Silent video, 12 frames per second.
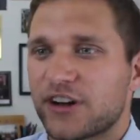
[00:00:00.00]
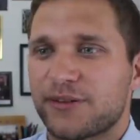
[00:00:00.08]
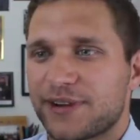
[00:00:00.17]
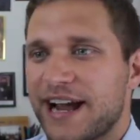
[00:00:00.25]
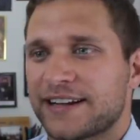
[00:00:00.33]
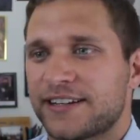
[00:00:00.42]
already
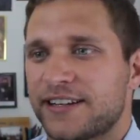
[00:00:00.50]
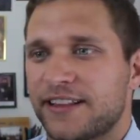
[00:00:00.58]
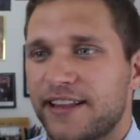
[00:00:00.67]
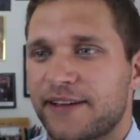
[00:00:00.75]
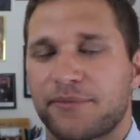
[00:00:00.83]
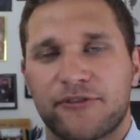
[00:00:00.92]
reacted to the
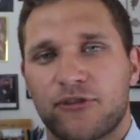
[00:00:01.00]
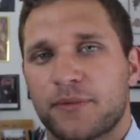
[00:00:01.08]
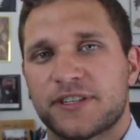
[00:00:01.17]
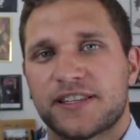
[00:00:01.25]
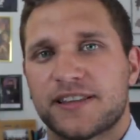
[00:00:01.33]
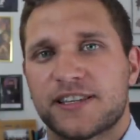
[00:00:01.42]
live
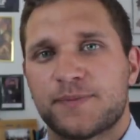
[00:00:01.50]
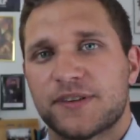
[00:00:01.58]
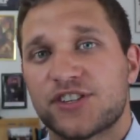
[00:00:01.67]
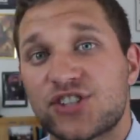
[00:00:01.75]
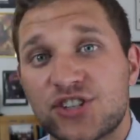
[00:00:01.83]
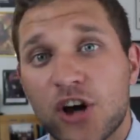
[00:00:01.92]
performance of this,
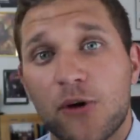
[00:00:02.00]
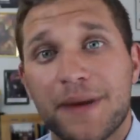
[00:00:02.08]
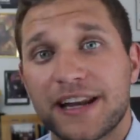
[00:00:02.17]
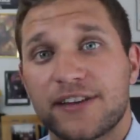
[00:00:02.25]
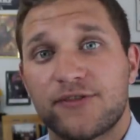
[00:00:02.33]
but so many